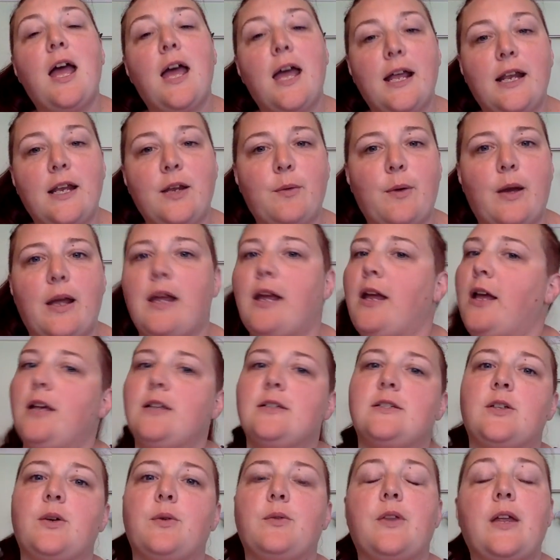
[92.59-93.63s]
Anyway,
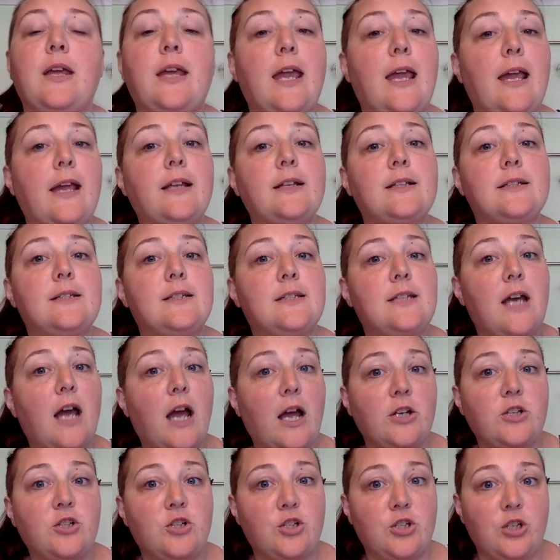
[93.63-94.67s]
so they can't
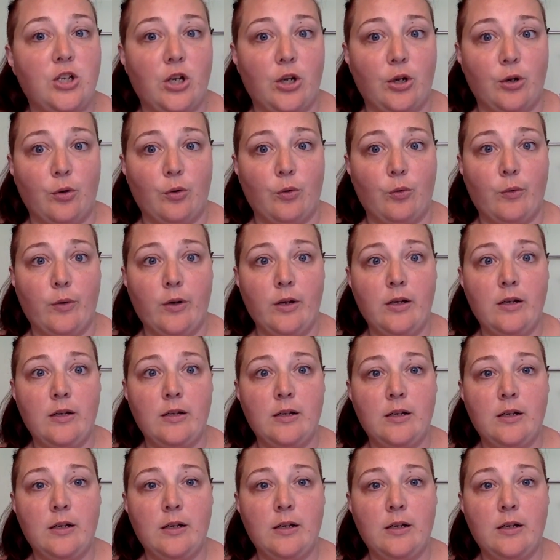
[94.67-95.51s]
touch you,